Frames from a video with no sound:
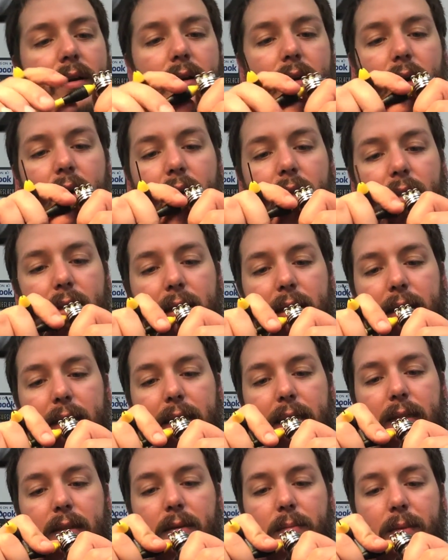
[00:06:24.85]
kind of
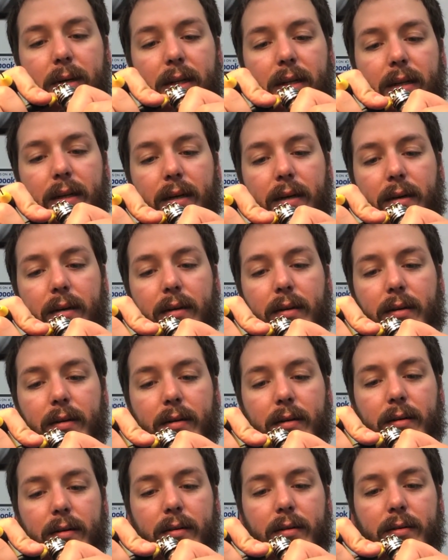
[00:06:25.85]
lead them in there,
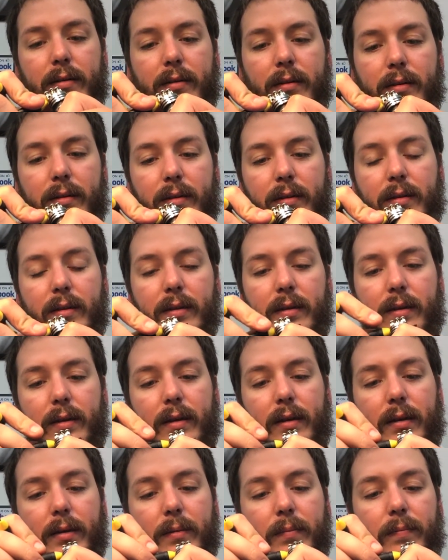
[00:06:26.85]

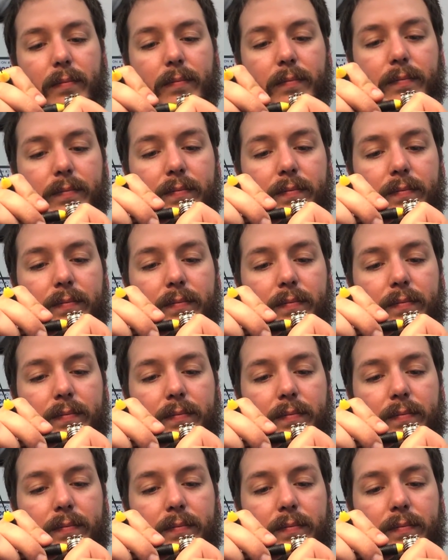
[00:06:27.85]
and